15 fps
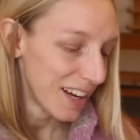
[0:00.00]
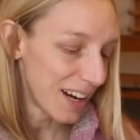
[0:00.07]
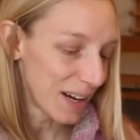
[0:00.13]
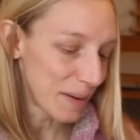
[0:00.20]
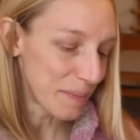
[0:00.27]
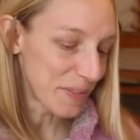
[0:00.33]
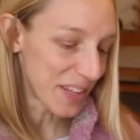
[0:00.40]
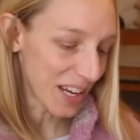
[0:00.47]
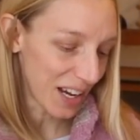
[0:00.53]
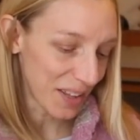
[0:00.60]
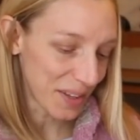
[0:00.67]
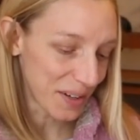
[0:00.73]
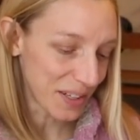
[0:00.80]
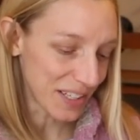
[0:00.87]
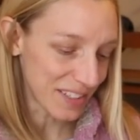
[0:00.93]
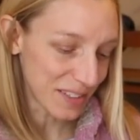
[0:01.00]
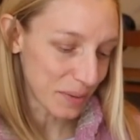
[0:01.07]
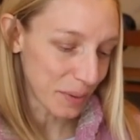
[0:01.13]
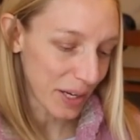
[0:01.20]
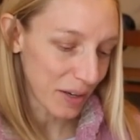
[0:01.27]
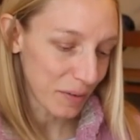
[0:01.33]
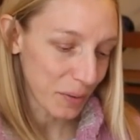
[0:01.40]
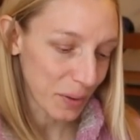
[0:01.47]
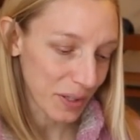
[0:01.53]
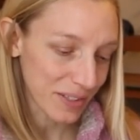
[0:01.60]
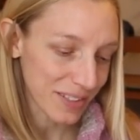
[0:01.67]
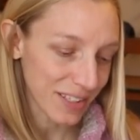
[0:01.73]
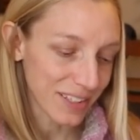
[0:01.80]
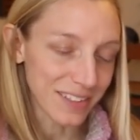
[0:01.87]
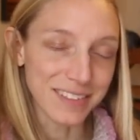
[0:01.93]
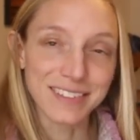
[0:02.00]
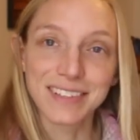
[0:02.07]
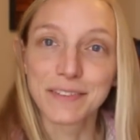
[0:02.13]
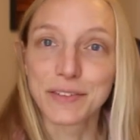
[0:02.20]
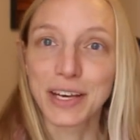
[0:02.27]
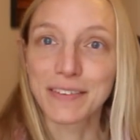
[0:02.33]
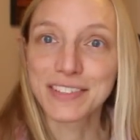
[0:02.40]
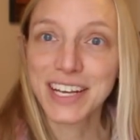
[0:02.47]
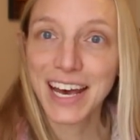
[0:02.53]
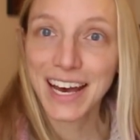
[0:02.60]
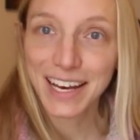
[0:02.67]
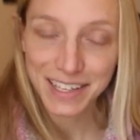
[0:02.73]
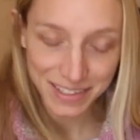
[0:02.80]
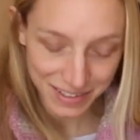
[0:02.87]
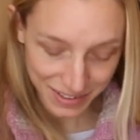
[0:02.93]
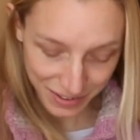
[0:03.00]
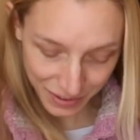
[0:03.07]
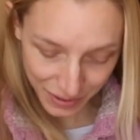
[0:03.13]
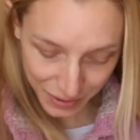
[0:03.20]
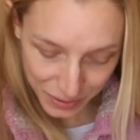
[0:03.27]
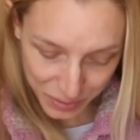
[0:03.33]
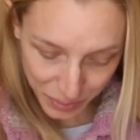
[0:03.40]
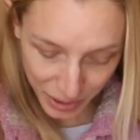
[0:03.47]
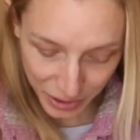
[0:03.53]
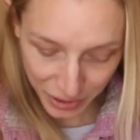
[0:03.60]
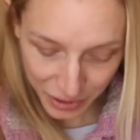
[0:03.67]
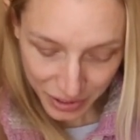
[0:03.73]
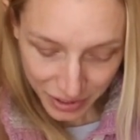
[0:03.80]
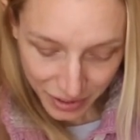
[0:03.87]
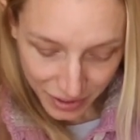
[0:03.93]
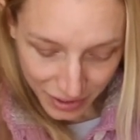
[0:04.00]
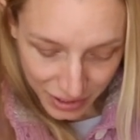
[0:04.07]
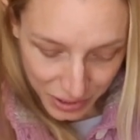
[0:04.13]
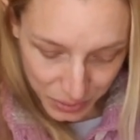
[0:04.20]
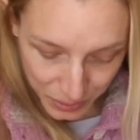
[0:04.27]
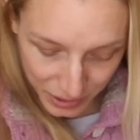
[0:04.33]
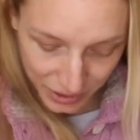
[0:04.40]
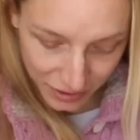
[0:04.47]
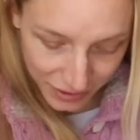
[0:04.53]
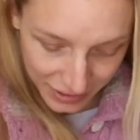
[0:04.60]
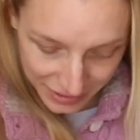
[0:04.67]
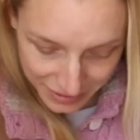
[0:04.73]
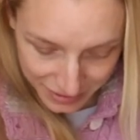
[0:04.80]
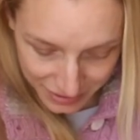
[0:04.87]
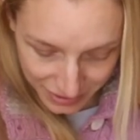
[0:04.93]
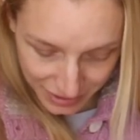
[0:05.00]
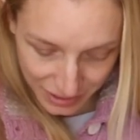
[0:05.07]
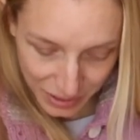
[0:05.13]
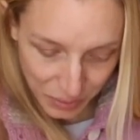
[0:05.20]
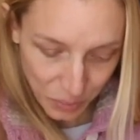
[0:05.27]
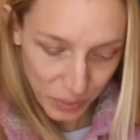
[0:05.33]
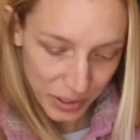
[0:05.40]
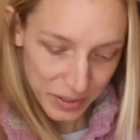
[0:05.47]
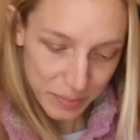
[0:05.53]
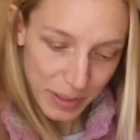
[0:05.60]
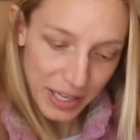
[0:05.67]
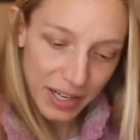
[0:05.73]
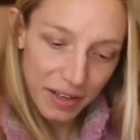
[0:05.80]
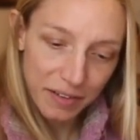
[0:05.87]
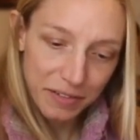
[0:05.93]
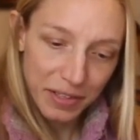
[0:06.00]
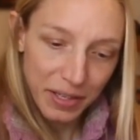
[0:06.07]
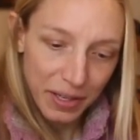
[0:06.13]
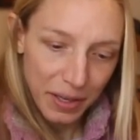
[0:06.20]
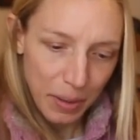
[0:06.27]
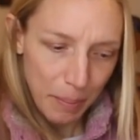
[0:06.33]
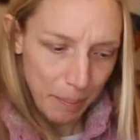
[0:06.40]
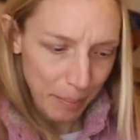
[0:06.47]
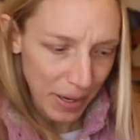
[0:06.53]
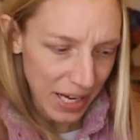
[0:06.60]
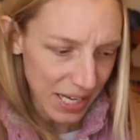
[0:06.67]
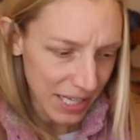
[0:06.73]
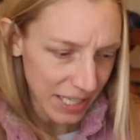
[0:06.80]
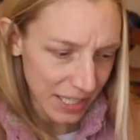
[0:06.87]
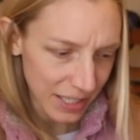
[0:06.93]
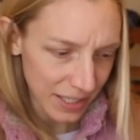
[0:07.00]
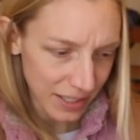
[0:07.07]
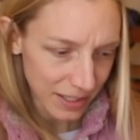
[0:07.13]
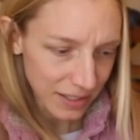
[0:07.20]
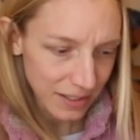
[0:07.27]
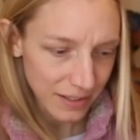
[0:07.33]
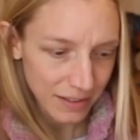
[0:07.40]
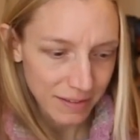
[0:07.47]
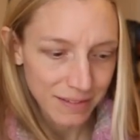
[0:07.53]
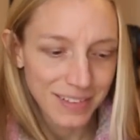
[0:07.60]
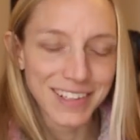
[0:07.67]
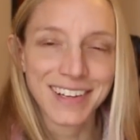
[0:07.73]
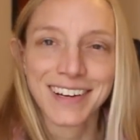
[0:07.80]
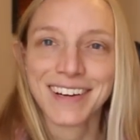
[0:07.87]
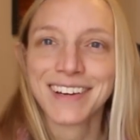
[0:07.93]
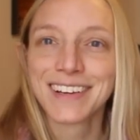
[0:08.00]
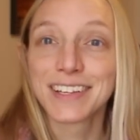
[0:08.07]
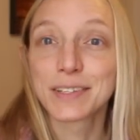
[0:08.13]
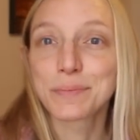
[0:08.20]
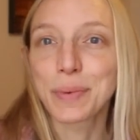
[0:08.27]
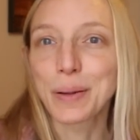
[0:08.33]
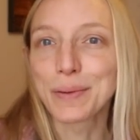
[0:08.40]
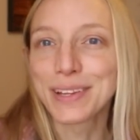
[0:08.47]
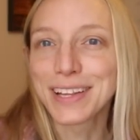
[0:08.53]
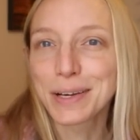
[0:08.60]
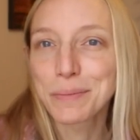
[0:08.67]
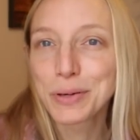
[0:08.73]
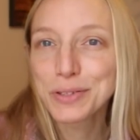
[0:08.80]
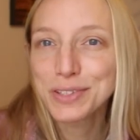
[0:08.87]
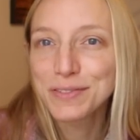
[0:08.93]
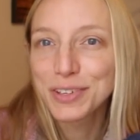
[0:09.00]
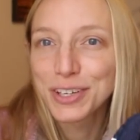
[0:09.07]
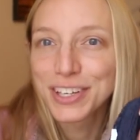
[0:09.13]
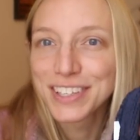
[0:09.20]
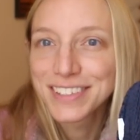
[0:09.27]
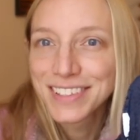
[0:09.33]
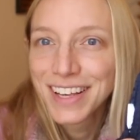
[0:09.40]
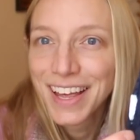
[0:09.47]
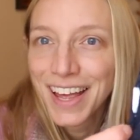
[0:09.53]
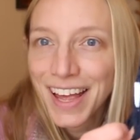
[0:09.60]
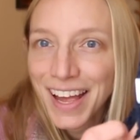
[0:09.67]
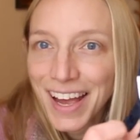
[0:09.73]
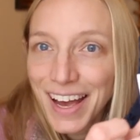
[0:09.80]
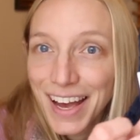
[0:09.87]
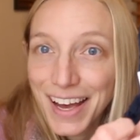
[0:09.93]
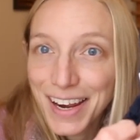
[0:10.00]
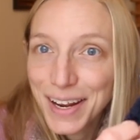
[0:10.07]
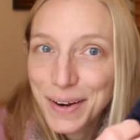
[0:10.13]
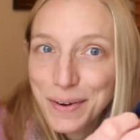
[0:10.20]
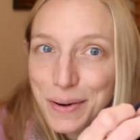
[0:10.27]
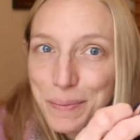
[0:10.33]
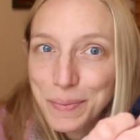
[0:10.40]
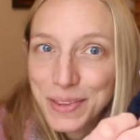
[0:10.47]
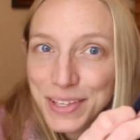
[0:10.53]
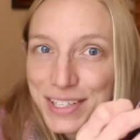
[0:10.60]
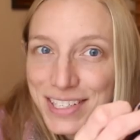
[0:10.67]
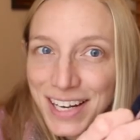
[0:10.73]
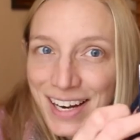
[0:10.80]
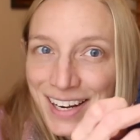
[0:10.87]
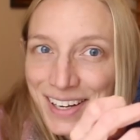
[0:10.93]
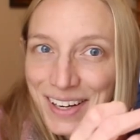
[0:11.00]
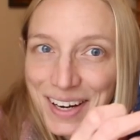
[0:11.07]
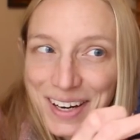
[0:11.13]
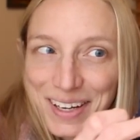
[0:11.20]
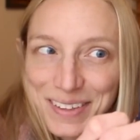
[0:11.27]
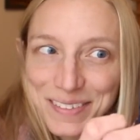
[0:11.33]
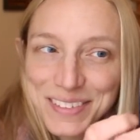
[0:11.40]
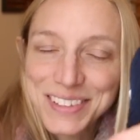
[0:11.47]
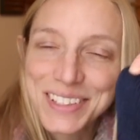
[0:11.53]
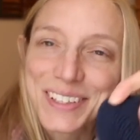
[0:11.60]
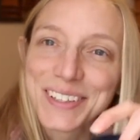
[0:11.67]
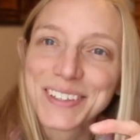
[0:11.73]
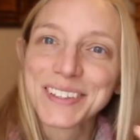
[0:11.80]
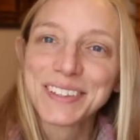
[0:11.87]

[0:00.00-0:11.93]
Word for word: Um, the other easy way, of course, is if you have tags still on the sweater, you can look and see what it's made of. Mine is probably like most of yours, and I ripped the tag off, so